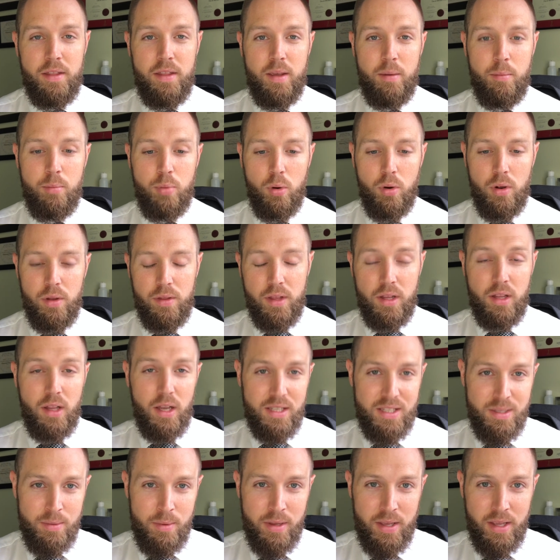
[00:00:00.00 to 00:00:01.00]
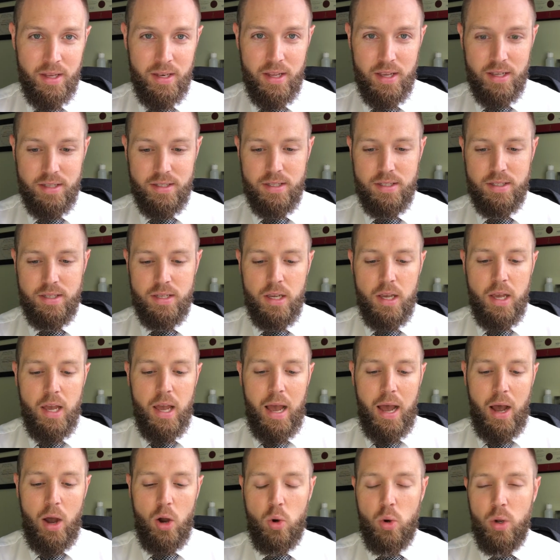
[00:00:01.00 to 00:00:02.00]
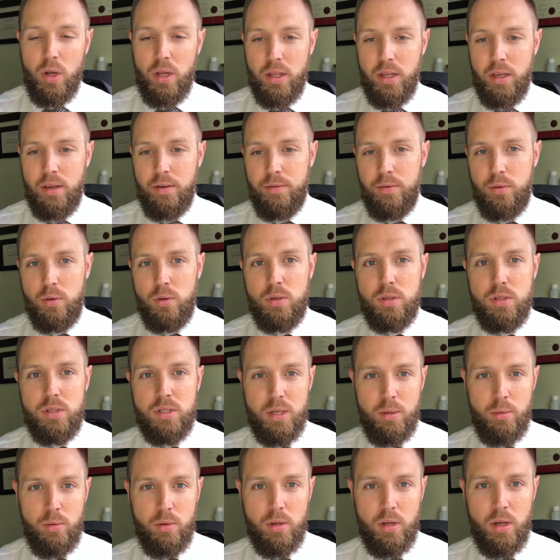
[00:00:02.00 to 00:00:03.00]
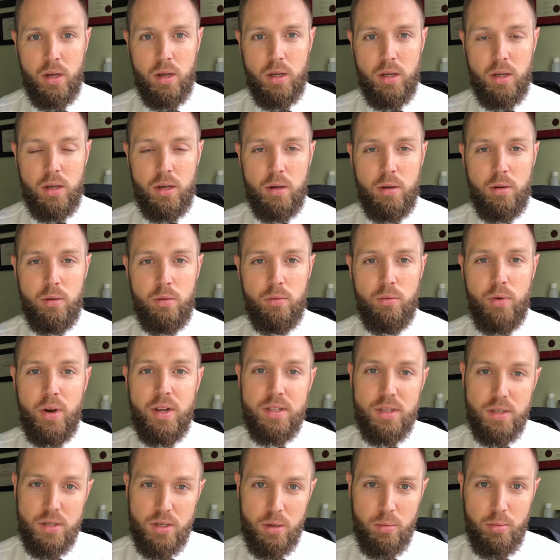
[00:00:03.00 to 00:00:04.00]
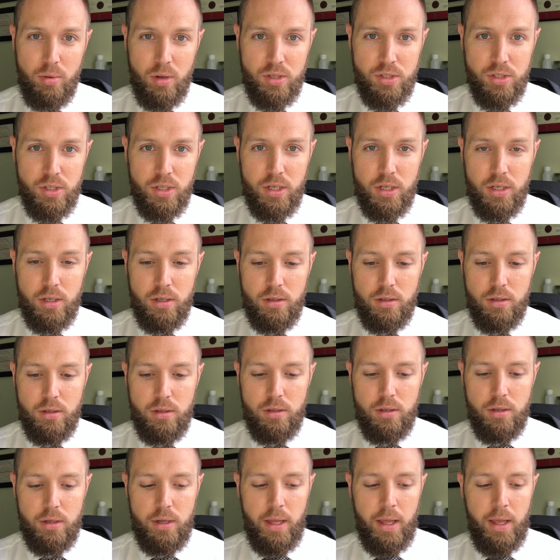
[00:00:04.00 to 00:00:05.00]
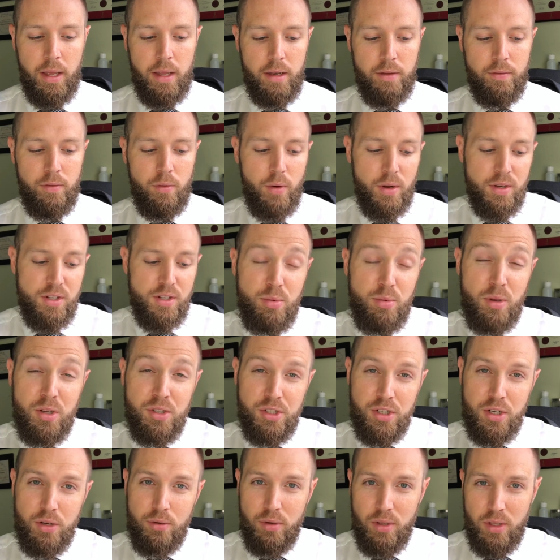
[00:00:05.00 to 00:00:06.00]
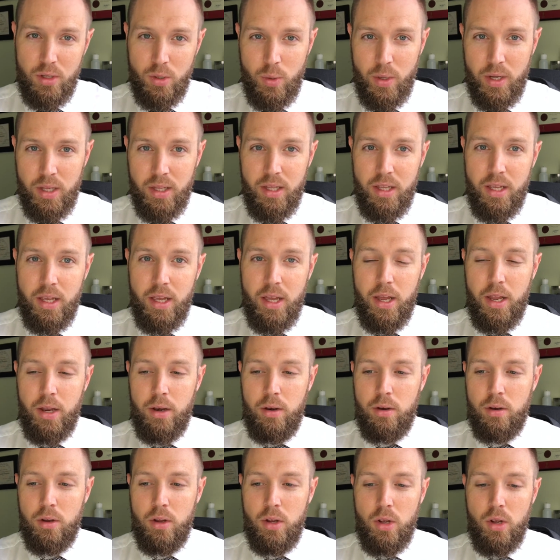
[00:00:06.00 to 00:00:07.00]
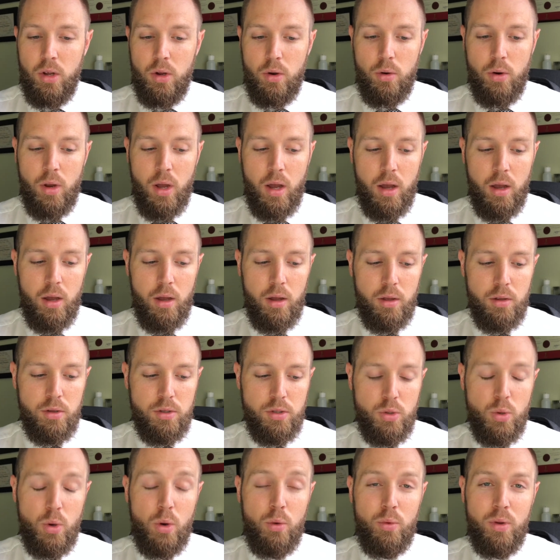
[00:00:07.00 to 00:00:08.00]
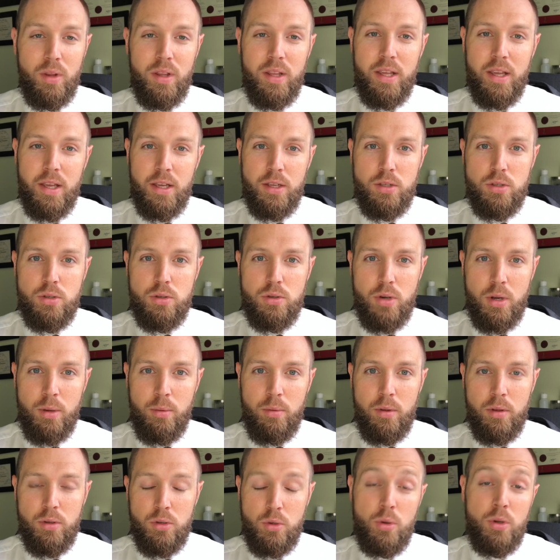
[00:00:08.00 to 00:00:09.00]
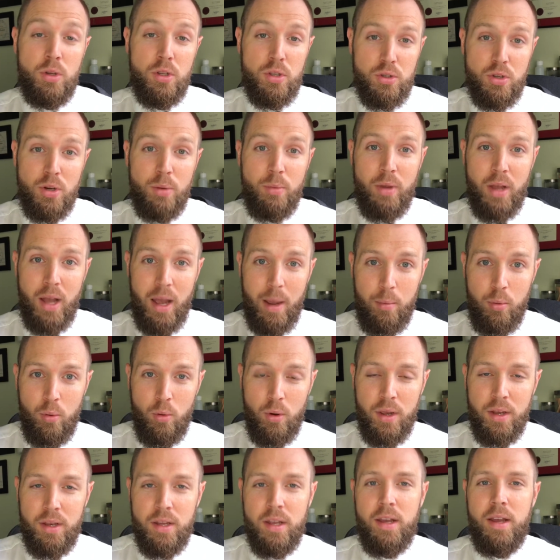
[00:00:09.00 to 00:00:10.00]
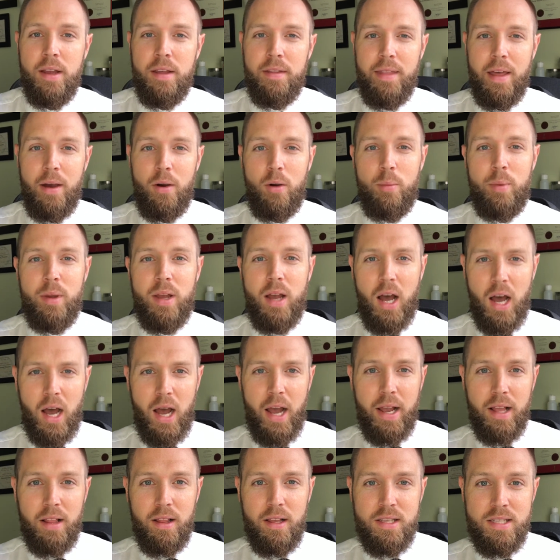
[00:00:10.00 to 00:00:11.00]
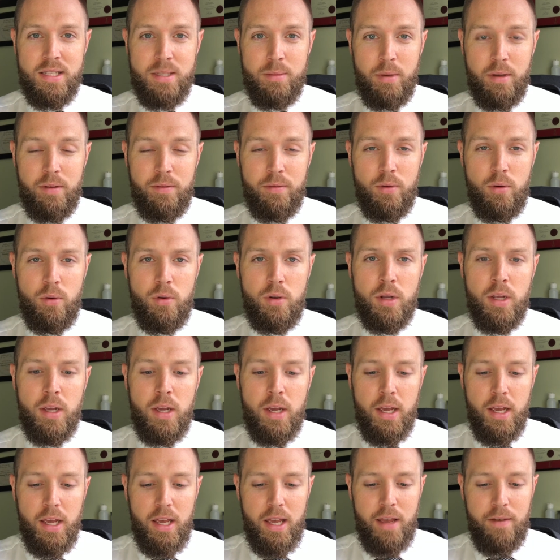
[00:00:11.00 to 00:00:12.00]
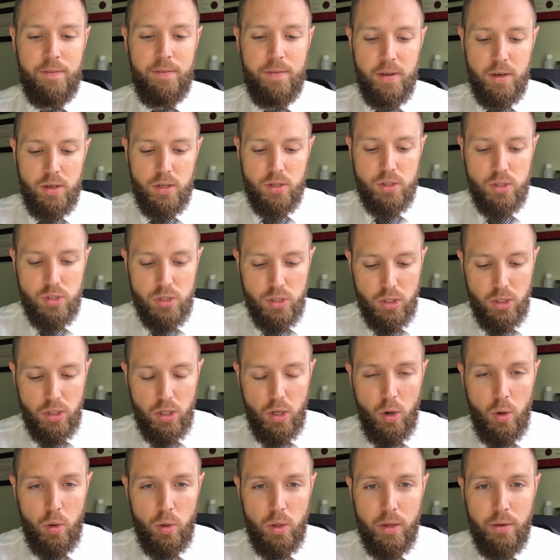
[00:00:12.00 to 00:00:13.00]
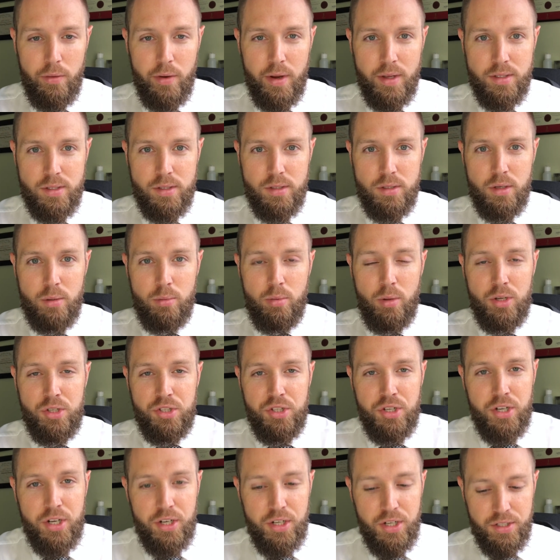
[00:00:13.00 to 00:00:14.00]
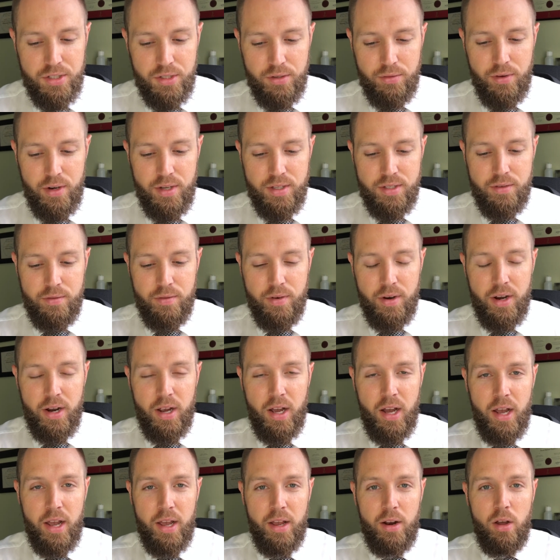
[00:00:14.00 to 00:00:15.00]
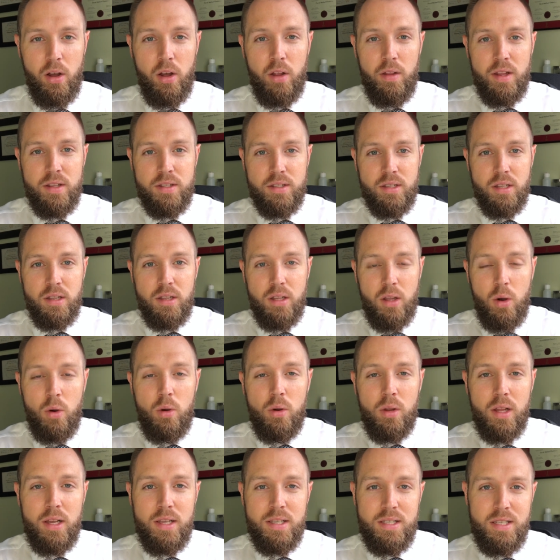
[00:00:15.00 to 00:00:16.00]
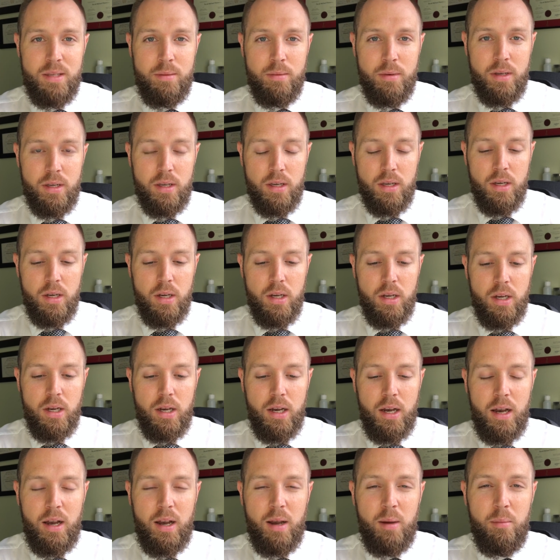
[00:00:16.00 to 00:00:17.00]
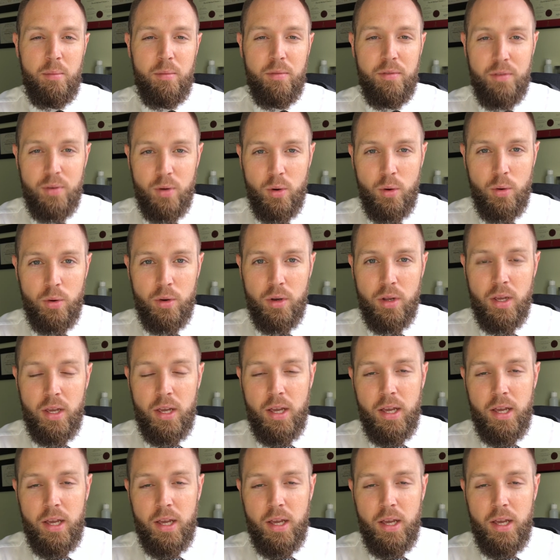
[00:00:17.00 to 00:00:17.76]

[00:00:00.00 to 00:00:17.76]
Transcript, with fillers: The, import the glycemic index is how quickly a food uh, raises your blood sugar. And if it your blood sugar really quickly and Uh, to a really extremely to an extremely high point, that would be a high glycemic food. If it slowly raises your blood sugar and doesn't raise it very high at all, that's a low glycemic um, food.